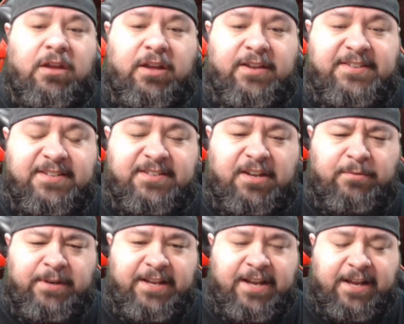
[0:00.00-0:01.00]
uh, since I
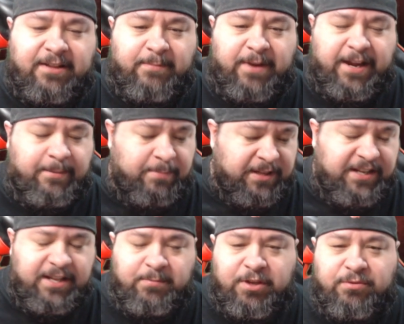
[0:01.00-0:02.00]
already got my
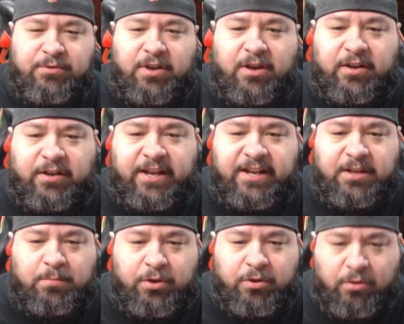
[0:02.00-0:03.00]
bleed immune on
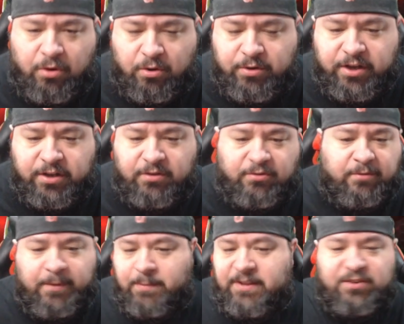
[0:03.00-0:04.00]
NWO Ogun, or
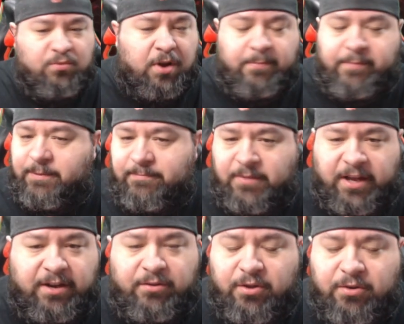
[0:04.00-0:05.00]
maybe swap him,
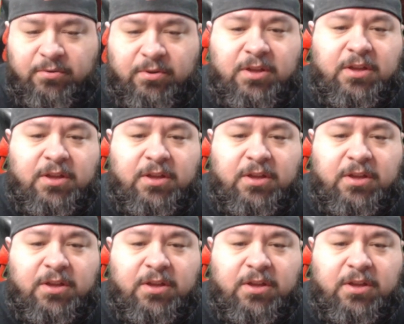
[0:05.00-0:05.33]
I don't know.